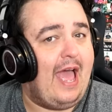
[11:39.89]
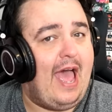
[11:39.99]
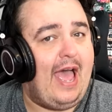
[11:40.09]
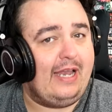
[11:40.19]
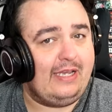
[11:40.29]

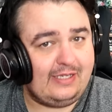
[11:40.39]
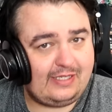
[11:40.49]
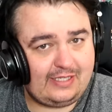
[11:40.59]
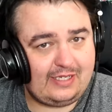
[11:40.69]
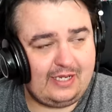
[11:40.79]
And
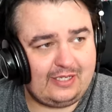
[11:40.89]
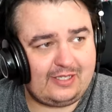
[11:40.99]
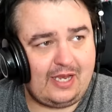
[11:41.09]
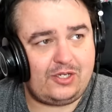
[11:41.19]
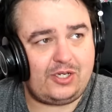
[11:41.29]

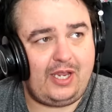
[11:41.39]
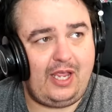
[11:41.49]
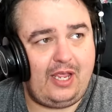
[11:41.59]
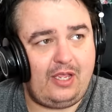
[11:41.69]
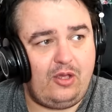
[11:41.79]

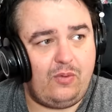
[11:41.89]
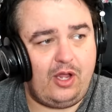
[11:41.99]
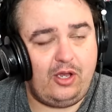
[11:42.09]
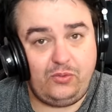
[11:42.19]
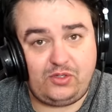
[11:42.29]
essentially, you
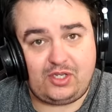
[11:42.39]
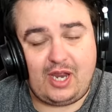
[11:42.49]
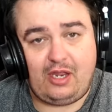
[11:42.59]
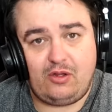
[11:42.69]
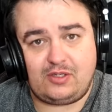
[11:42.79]

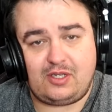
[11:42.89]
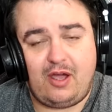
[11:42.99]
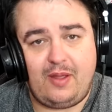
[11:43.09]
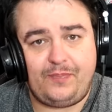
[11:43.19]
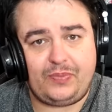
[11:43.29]
hallucinate your
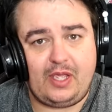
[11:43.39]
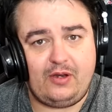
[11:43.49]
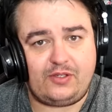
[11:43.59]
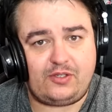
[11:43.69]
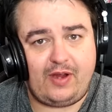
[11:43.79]
time
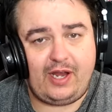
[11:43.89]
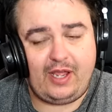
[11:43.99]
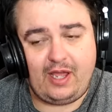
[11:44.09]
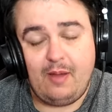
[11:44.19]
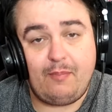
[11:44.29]
in Australia.